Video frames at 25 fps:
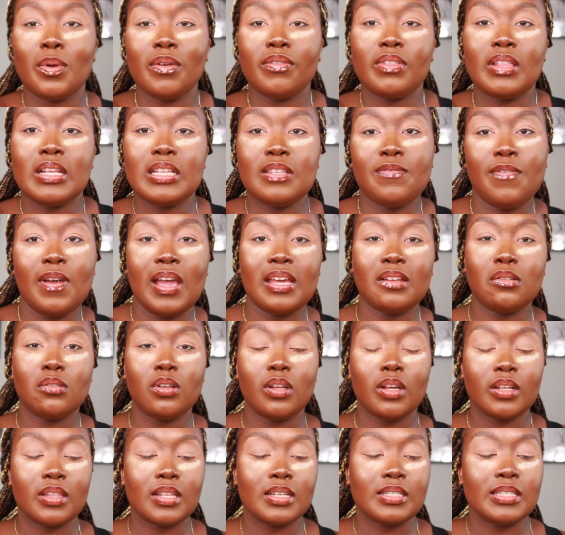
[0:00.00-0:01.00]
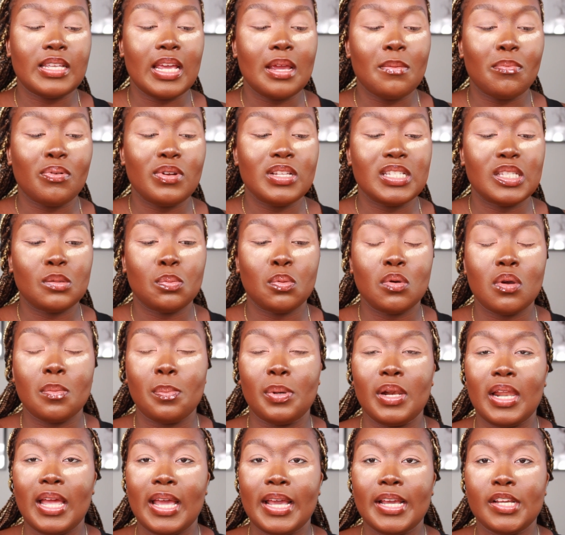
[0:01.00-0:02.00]
with this final look, the same principle
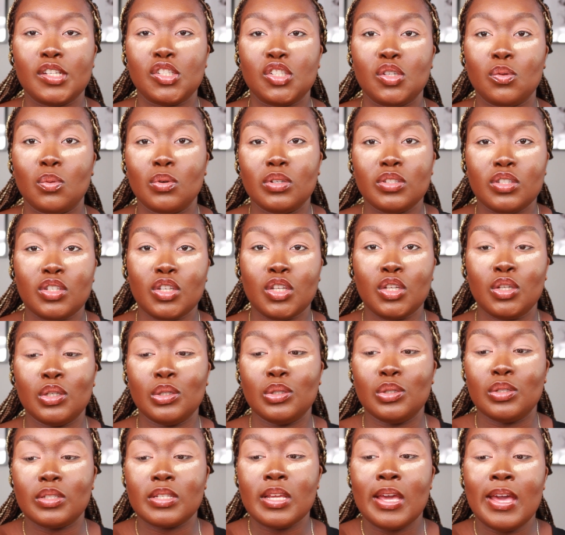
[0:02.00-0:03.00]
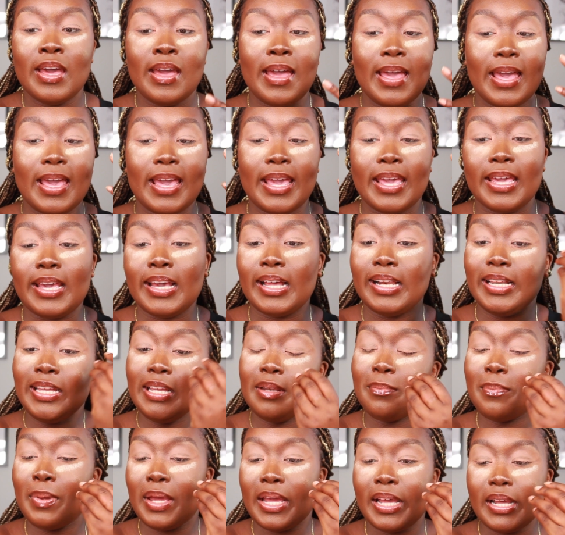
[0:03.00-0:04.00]
applies. You want to use a
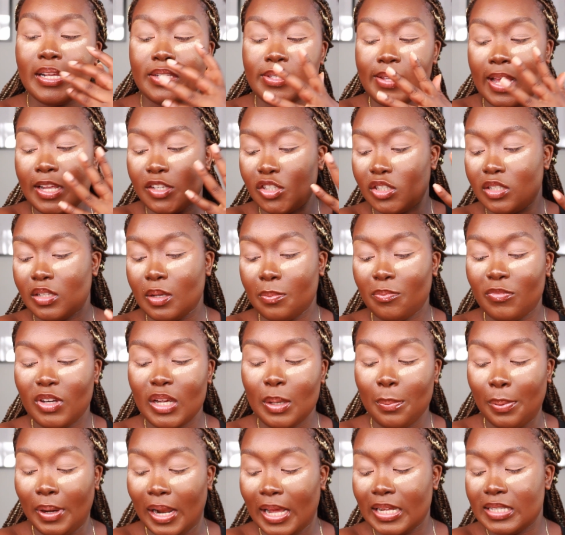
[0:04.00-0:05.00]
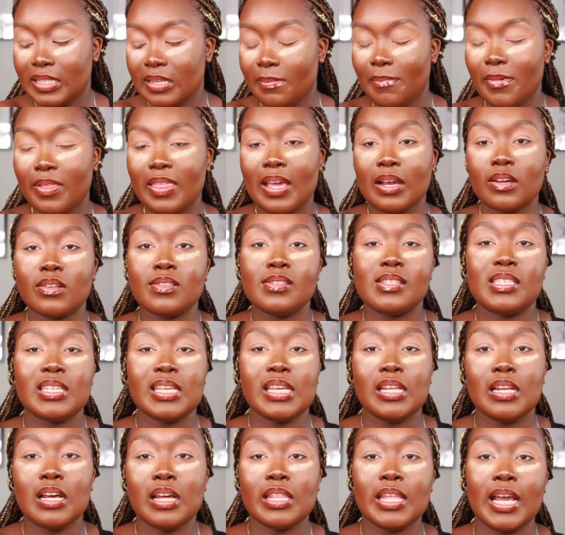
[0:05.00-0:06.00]
clean base. I just reapplied some of that
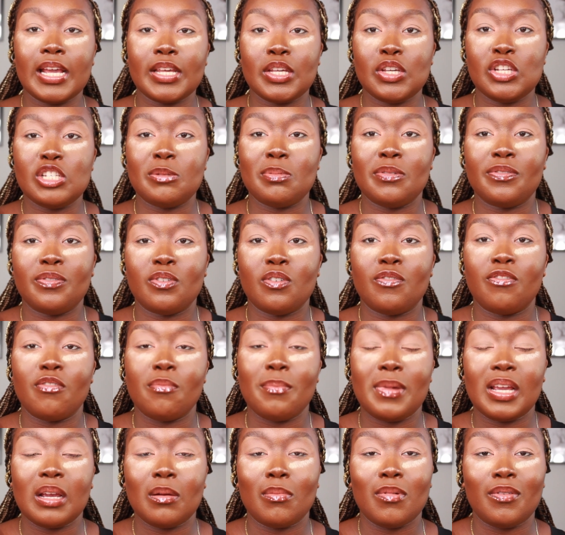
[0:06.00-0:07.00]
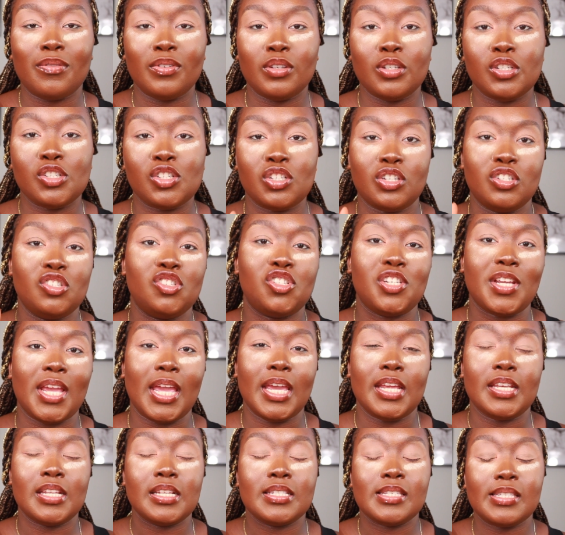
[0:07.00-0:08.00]
concealer that I used before from Makeup Revolution
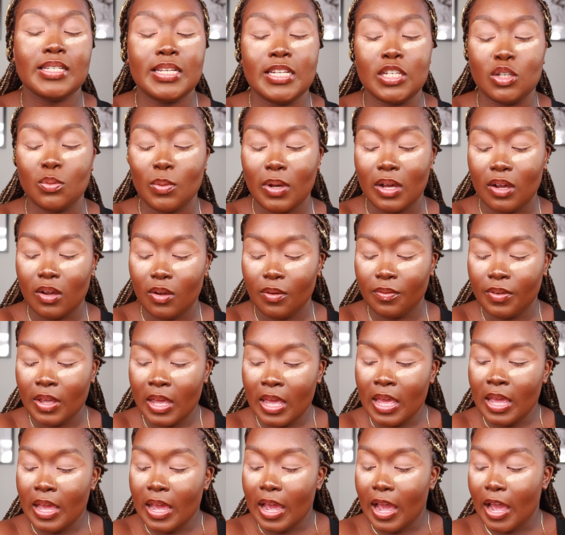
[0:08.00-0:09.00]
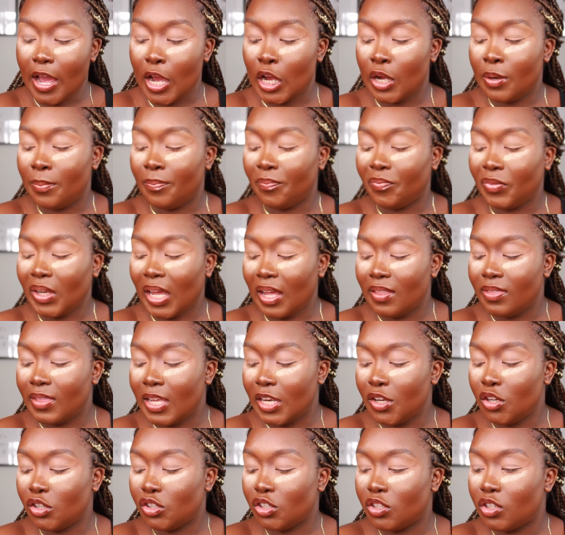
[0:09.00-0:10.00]
shade C12, and
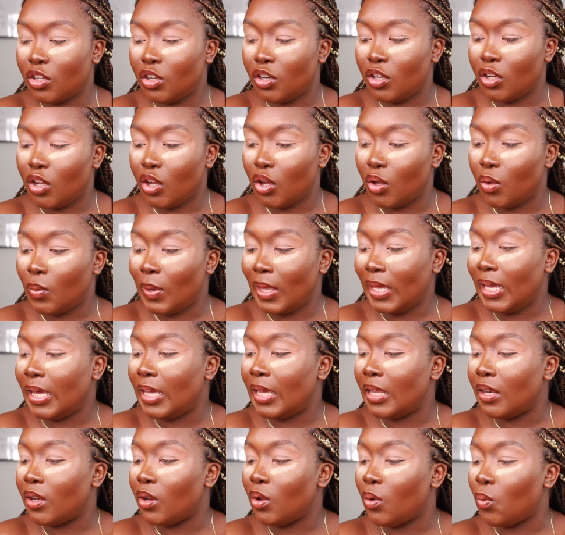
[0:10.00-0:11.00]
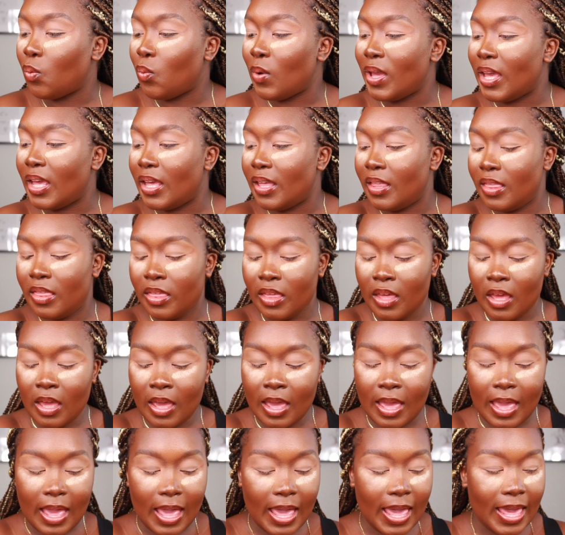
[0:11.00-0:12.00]
then you're just going to go in with
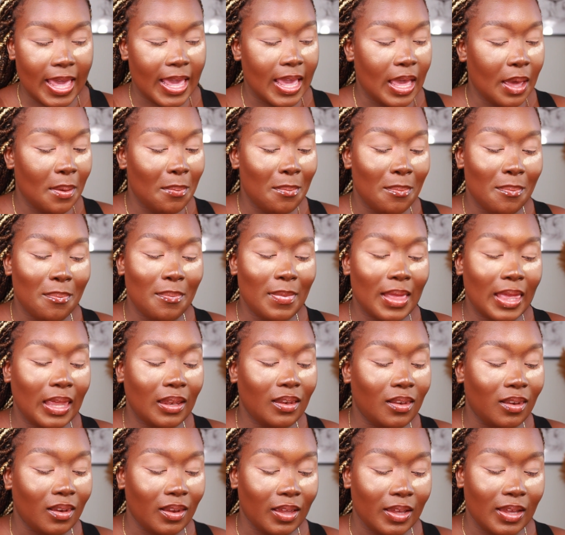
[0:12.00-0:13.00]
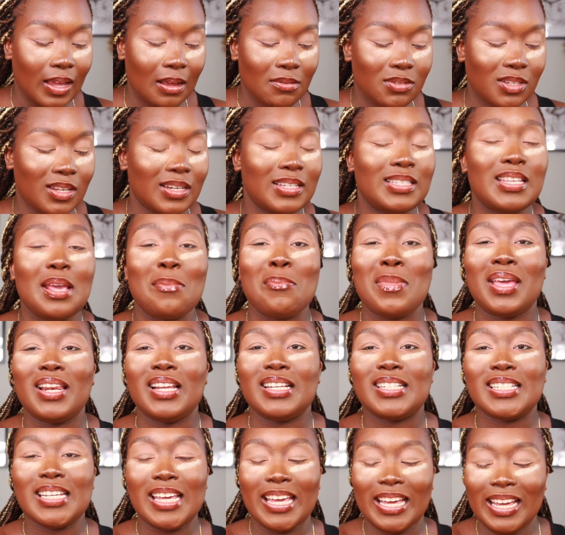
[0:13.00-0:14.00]
a medley, I was gonna say
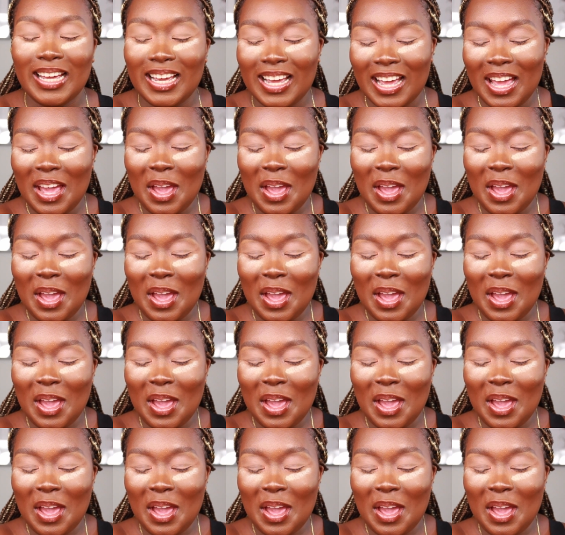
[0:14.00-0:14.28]
melody